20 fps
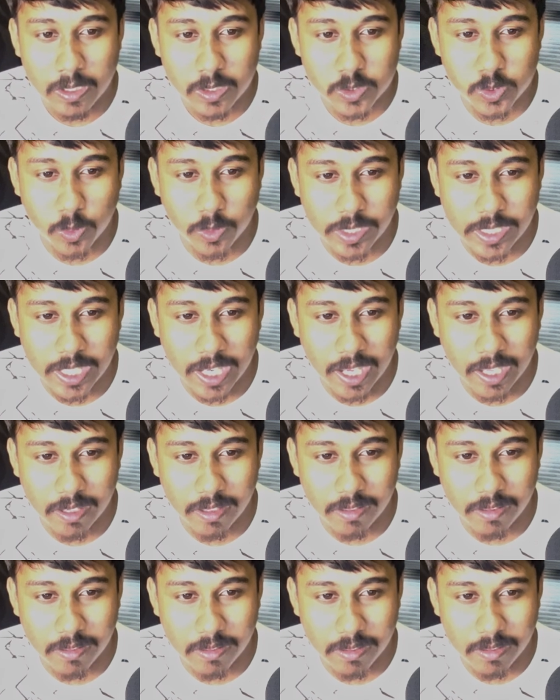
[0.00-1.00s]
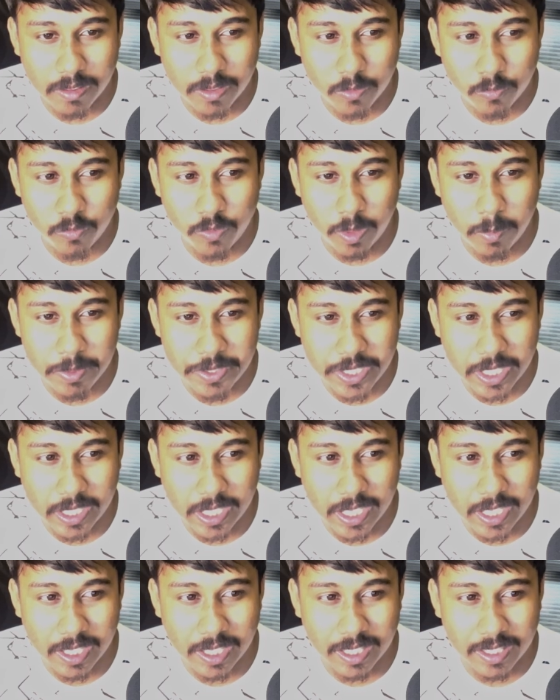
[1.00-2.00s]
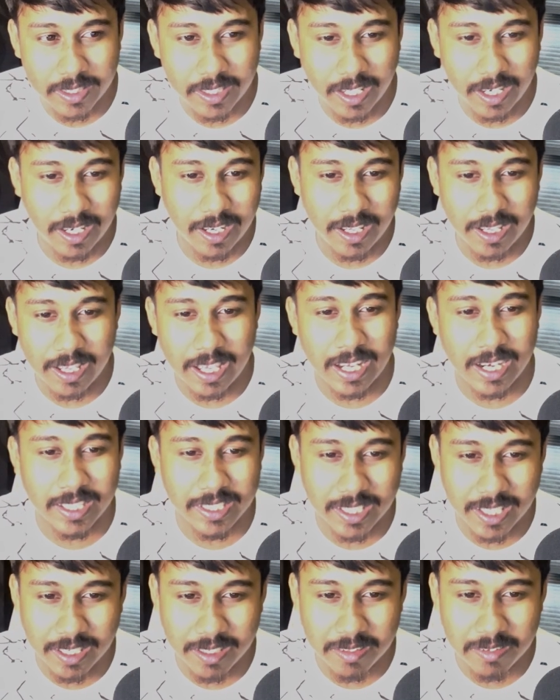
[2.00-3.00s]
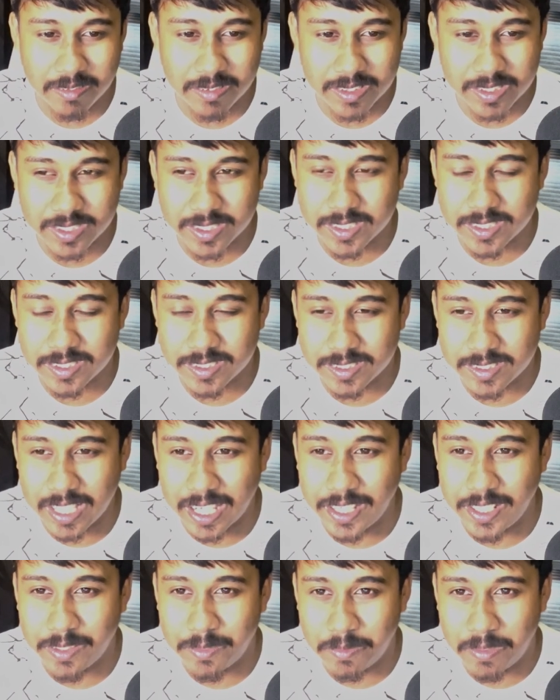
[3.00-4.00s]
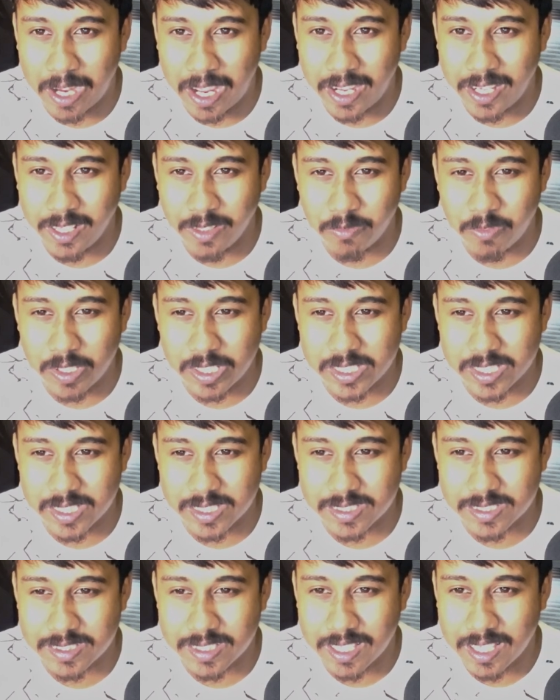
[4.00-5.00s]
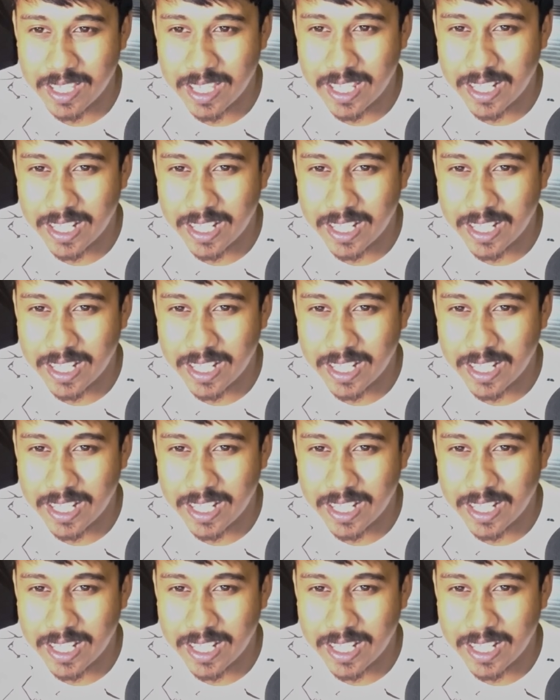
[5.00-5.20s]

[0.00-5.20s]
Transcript: So here we'll be checking the another side line, which is